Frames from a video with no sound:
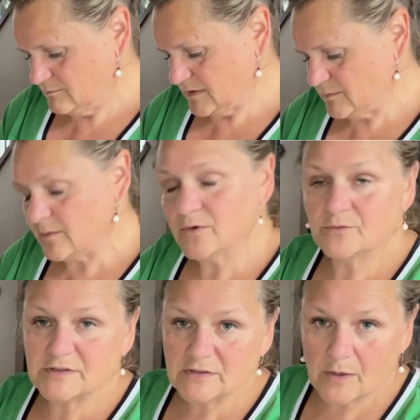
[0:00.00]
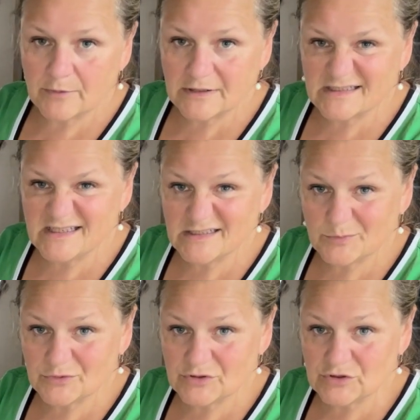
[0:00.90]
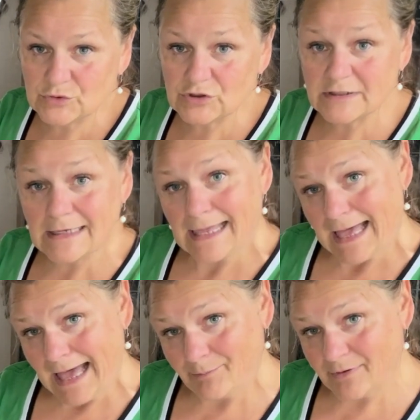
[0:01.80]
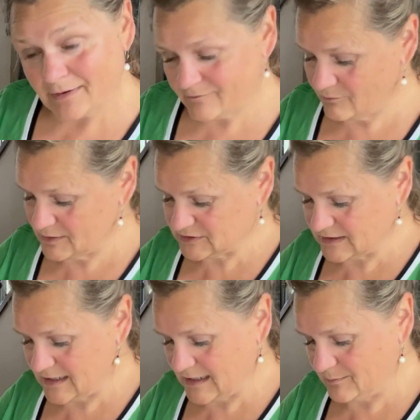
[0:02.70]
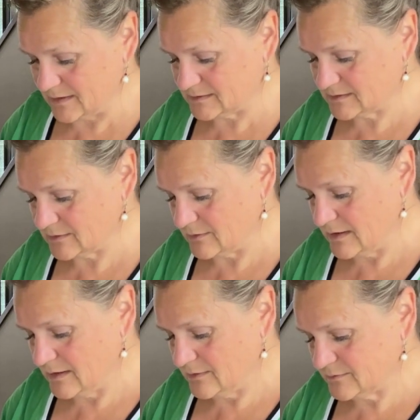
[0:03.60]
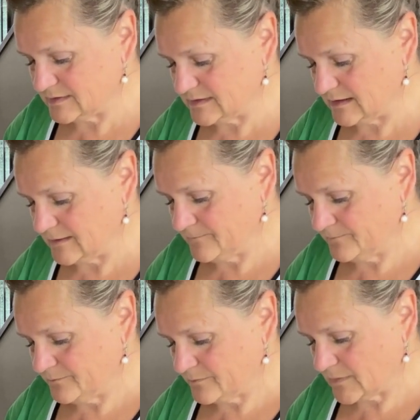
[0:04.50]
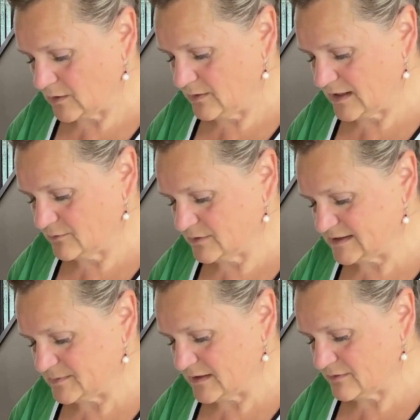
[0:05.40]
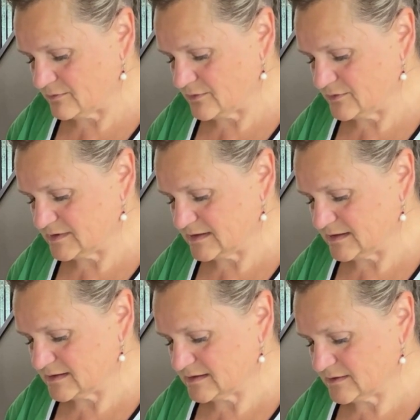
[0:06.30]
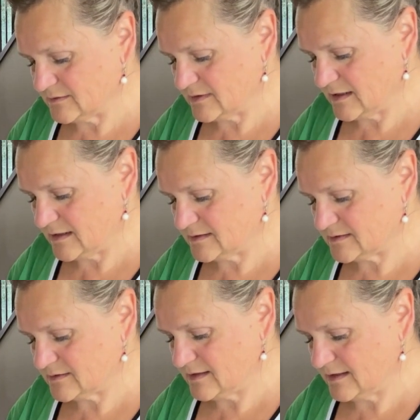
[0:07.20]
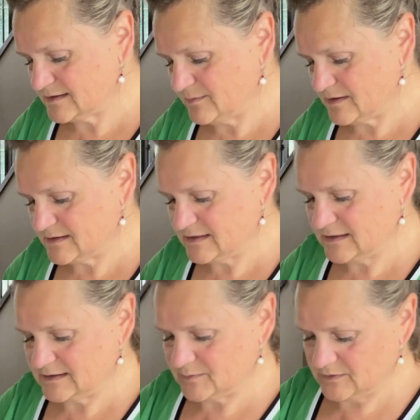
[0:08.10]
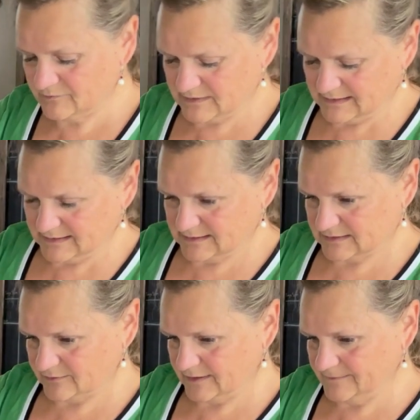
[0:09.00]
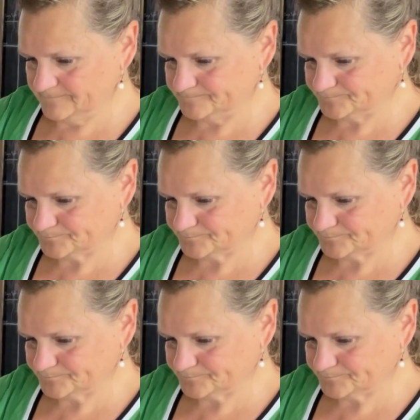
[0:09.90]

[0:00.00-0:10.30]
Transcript: My mom always taught me that teaspoon is usually the cap of what she came in, so we'll see. Oh, I can really smell the rose in this. Okay, so that's about a teaspoon of glycerin.